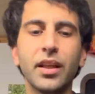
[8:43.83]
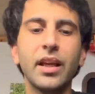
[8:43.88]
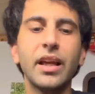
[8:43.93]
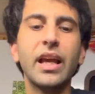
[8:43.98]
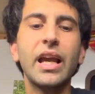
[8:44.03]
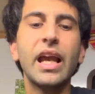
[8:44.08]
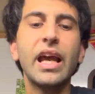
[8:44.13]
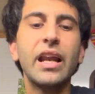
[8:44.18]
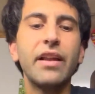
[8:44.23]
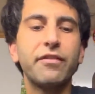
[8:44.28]

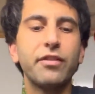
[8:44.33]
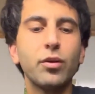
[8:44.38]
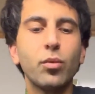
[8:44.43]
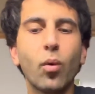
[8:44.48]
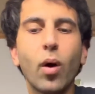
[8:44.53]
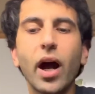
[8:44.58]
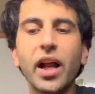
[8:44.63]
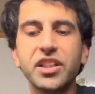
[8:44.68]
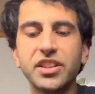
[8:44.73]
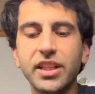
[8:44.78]
And if you
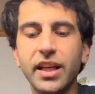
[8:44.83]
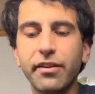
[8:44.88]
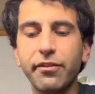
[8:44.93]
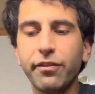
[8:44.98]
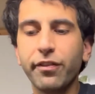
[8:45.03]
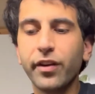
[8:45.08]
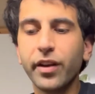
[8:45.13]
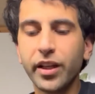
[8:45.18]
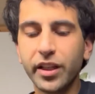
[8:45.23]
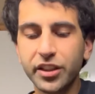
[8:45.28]
watch that
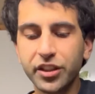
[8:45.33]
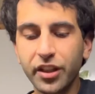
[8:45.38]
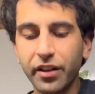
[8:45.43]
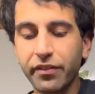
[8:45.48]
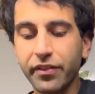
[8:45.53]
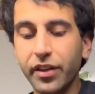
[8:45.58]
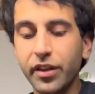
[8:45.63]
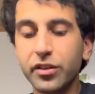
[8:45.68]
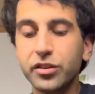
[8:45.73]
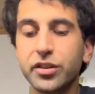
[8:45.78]
footage of
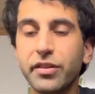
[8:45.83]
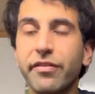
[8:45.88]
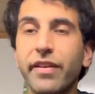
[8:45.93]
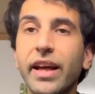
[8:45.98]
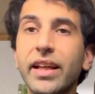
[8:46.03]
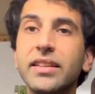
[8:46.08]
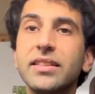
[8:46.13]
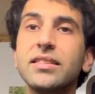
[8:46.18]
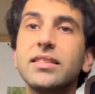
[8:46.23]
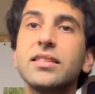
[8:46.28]
those
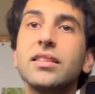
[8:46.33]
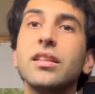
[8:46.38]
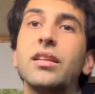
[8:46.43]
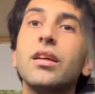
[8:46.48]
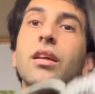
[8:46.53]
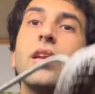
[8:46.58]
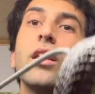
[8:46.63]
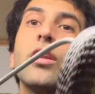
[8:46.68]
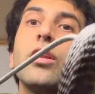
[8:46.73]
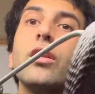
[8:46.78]
events,
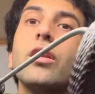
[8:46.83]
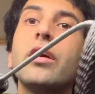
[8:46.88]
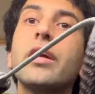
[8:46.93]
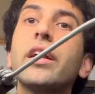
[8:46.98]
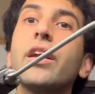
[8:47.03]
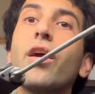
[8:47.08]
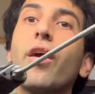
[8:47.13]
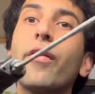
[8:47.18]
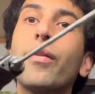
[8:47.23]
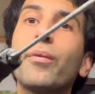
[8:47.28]
look
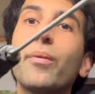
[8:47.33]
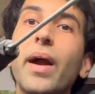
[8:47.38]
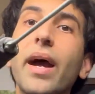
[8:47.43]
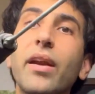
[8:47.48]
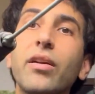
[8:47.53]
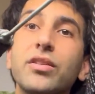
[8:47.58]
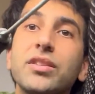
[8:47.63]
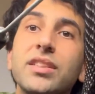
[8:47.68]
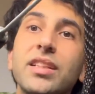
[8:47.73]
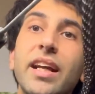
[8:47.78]
at all the
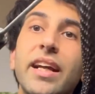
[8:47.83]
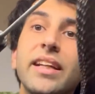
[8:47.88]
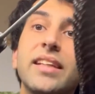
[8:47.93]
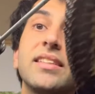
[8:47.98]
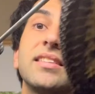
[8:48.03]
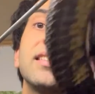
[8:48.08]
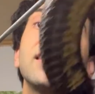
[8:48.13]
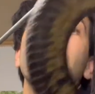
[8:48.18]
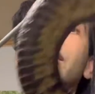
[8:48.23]
rattlesnakes.